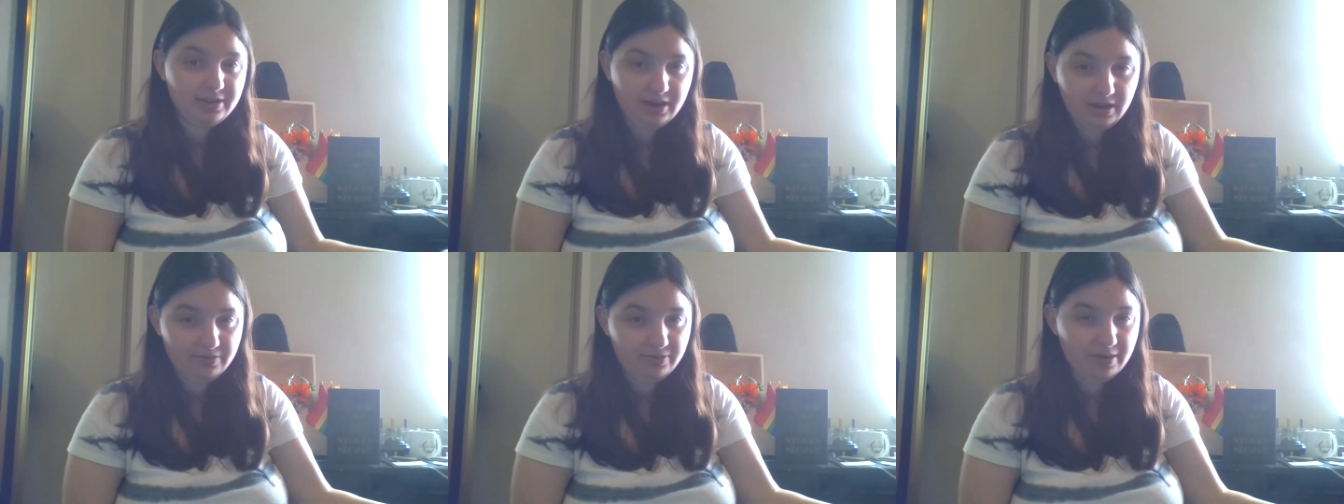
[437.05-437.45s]

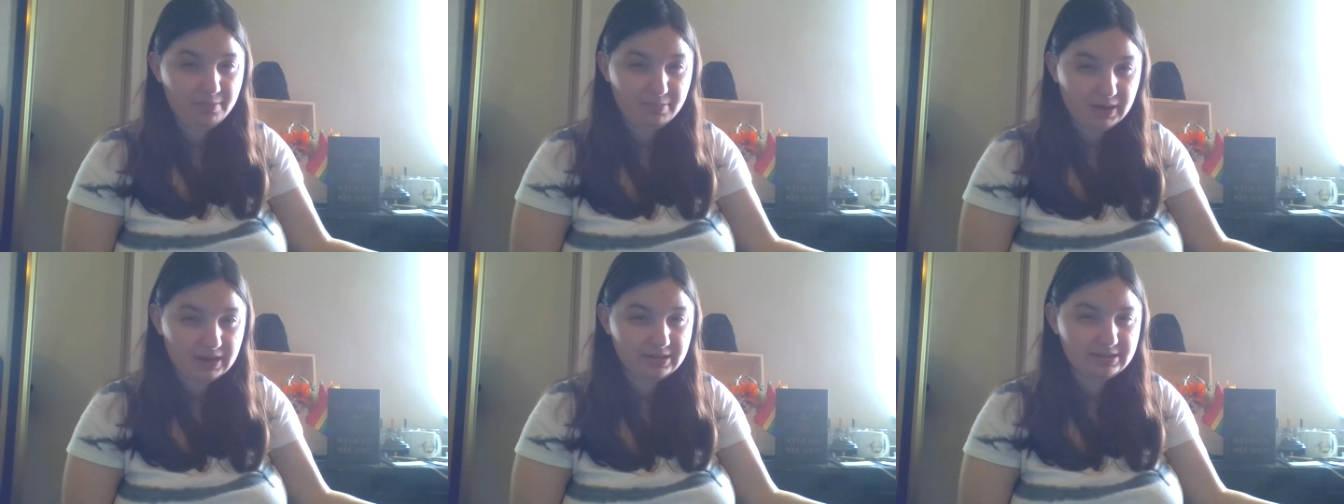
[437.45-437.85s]
they're going to
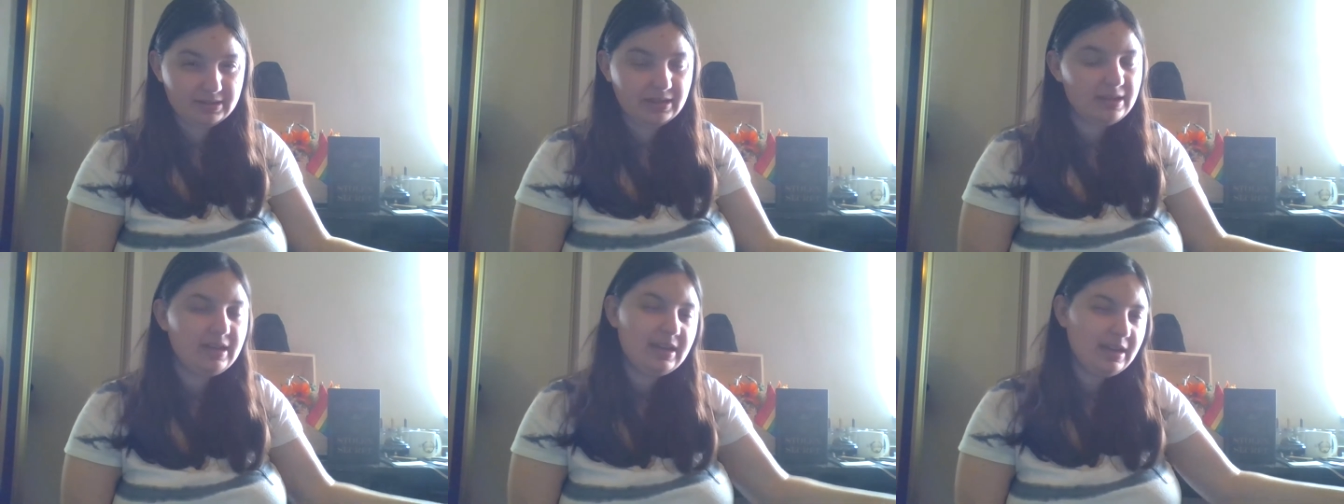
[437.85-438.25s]
find bugs
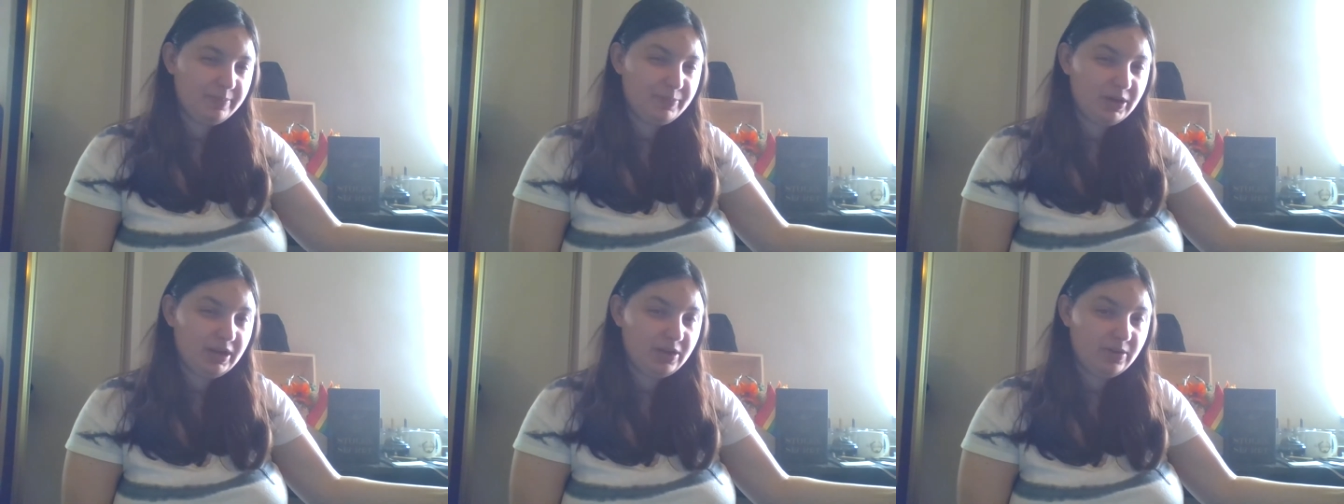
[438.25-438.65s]
and be
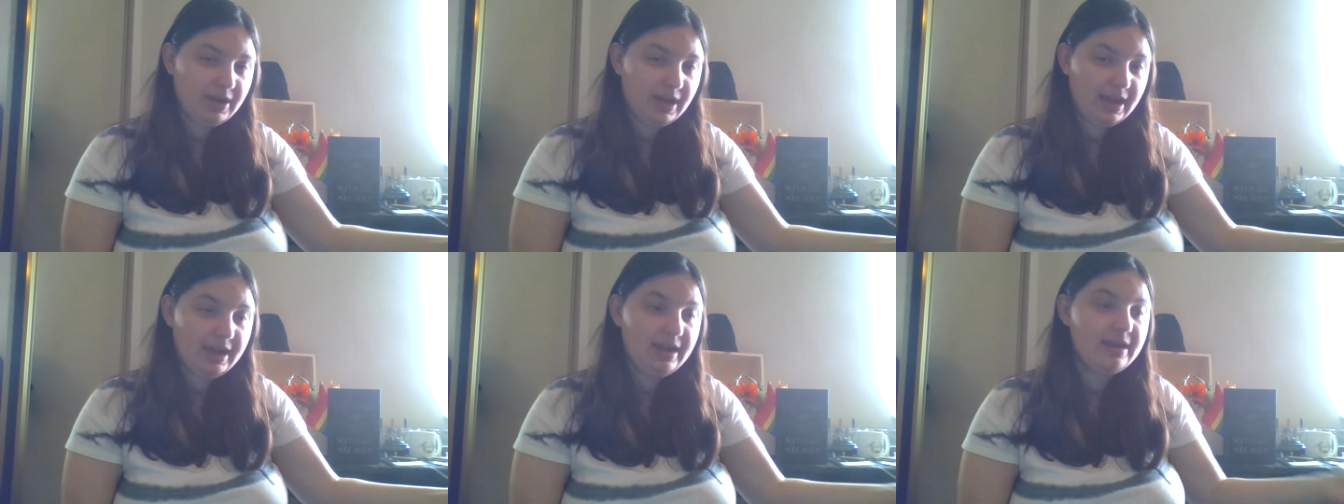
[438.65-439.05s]
pretty
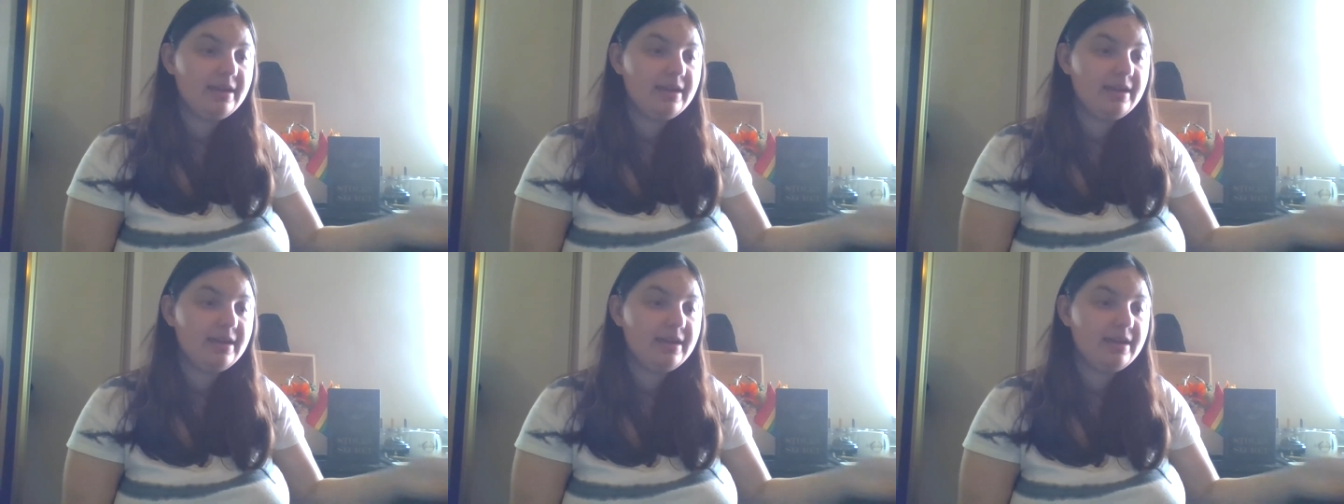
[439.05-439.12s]
okay.